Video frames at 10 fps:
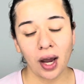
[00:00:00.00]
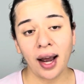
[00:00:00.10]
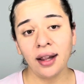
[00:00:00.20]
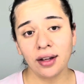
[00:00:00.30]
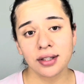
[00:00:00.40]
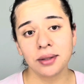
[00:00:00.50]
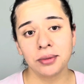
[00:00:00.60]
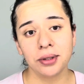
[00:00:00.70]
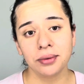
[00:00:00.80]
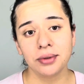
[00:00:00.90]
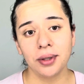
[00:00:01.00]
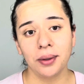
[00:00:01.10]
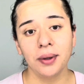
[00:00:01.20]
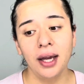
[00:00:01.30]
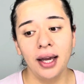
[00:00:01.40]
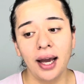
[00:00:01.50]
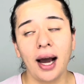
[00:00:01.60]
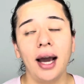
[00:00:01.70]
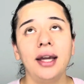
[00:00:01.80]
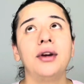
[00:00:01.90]
I lost them too. So
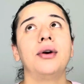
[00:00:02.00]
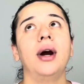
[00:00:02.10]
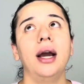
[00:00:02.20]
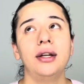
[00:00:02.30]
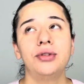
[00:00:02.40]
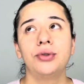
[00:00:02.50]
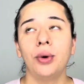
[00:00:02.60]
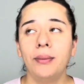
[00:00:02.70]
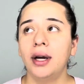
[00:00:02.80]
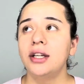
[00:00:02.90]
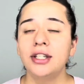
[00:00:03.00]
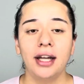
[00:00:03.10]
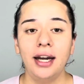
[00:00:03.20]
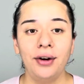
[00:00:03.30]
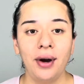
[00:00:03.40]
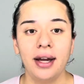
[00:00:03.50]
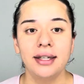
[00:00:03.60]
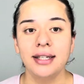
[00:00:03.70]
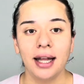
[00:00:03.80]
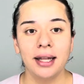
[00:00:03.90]
I cried so much, and I didn't know how to
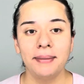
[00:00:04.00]
tell him.